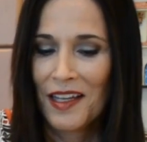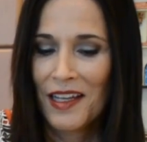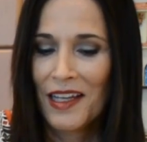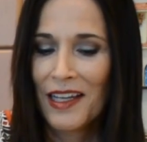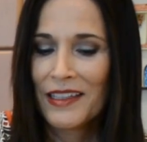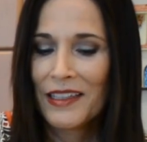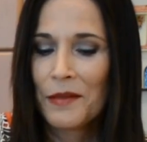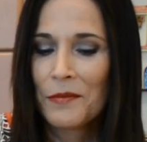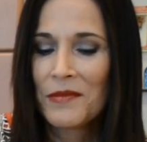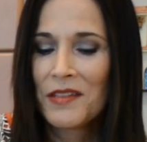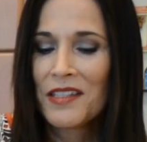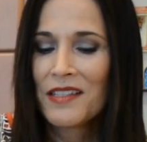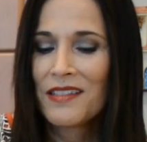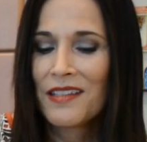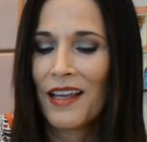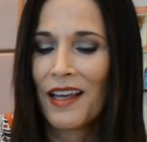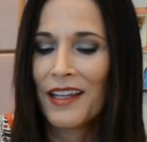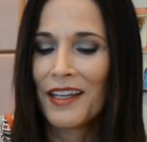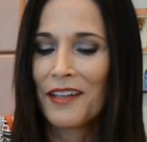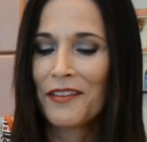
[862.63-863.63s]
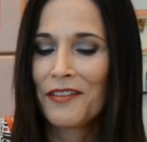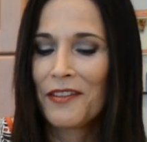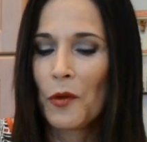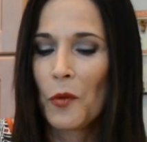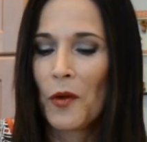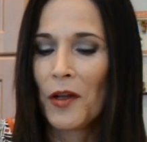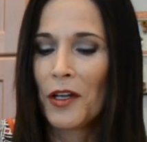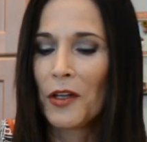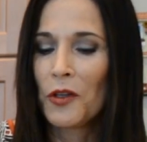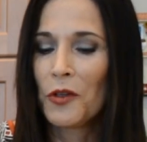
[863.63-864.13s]
Let them decide if they
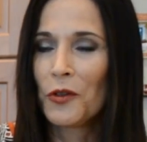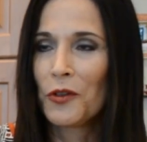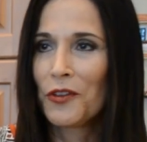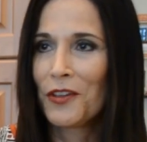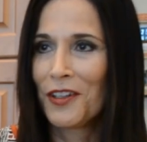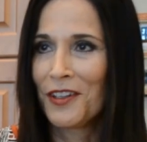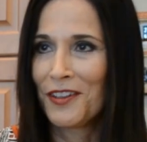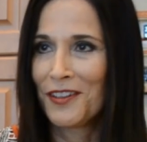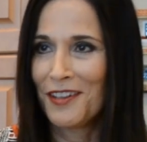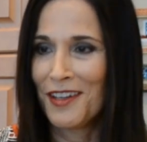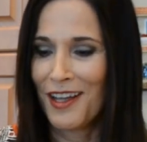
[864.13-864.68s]
want to use it or